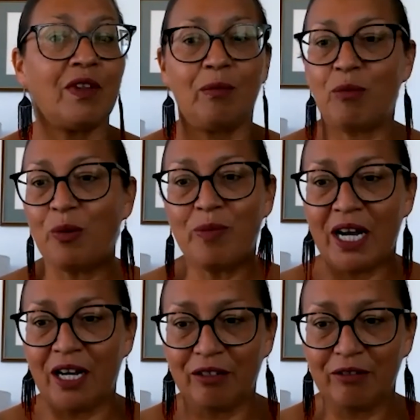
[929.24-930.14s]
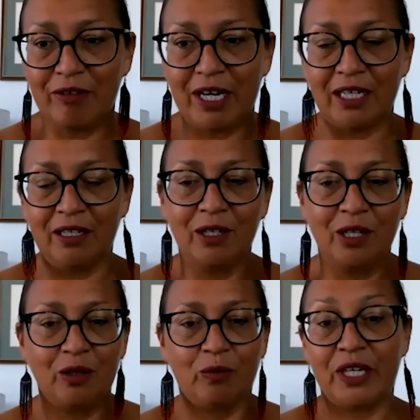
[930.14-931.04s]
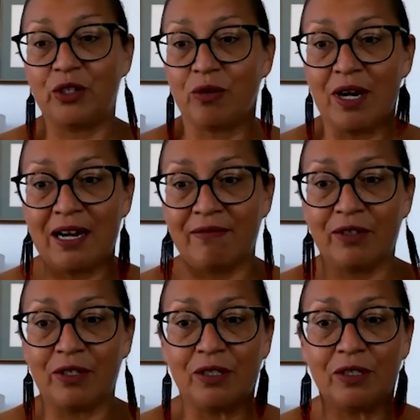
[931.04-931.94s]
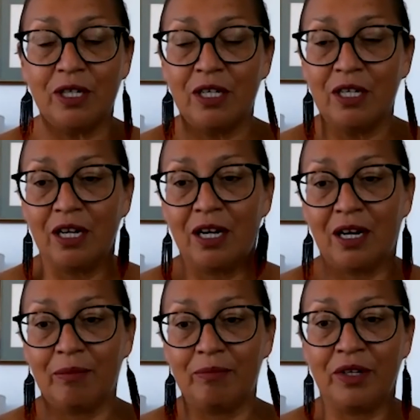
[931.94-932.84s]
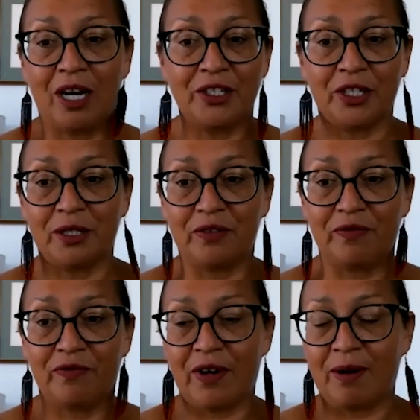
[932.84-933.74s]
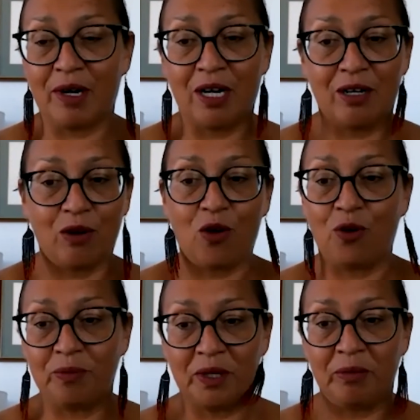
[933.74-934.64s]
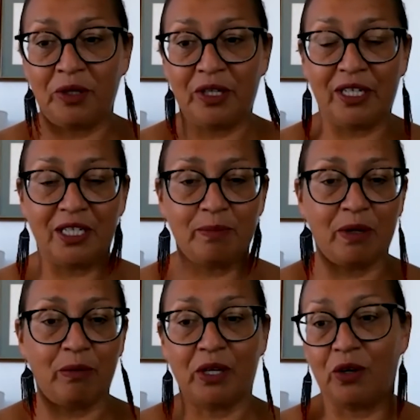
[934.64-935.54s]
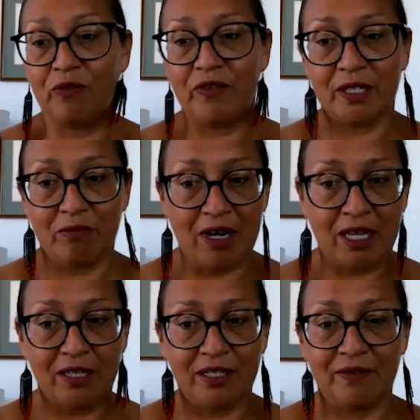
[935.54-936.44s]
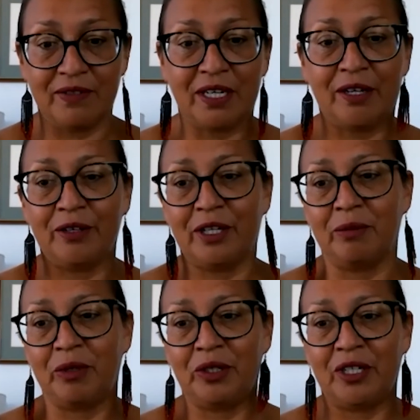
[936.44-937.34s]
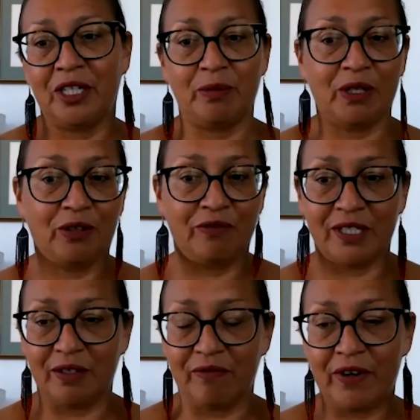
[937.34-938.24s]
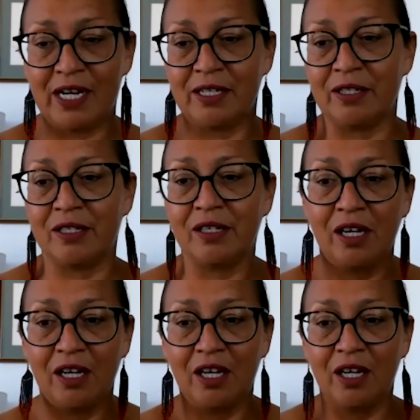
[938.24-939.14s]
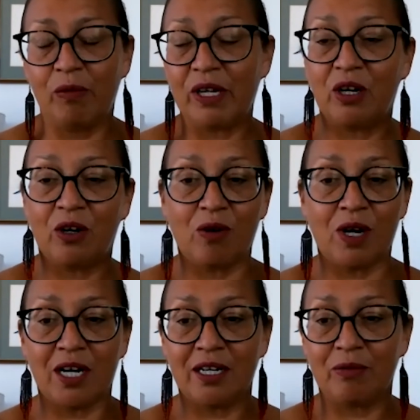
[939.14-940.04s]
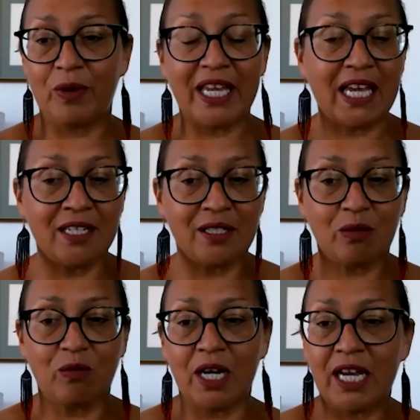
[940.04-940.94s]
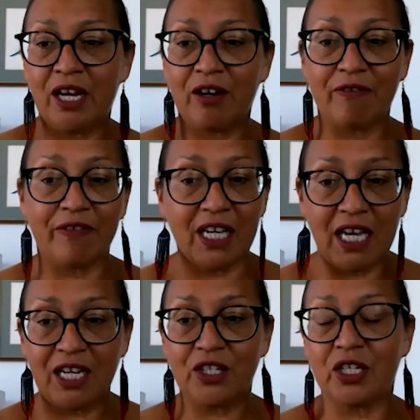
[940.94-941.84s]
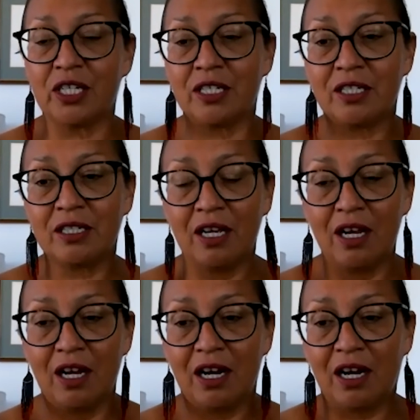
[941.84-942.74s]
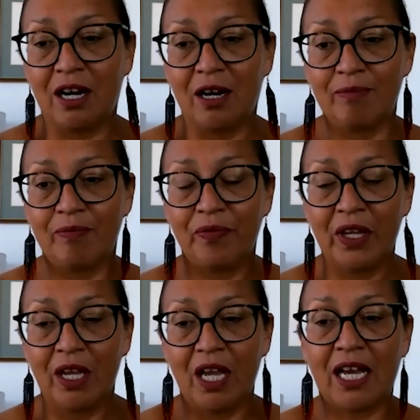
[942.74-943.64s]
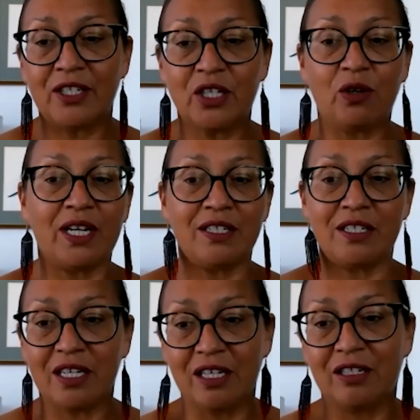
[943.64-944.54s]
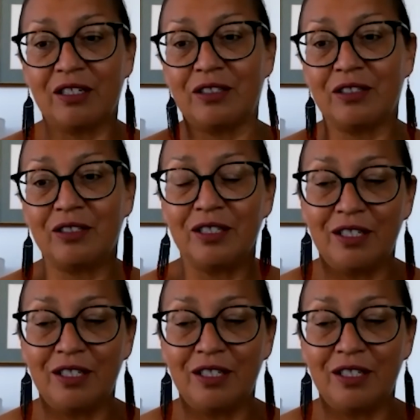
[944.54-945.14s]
mobile, right? We travel not just from our home communities, but we go visit relatives in other communities, we go visit friends, we go on weekends away or vacations. And so until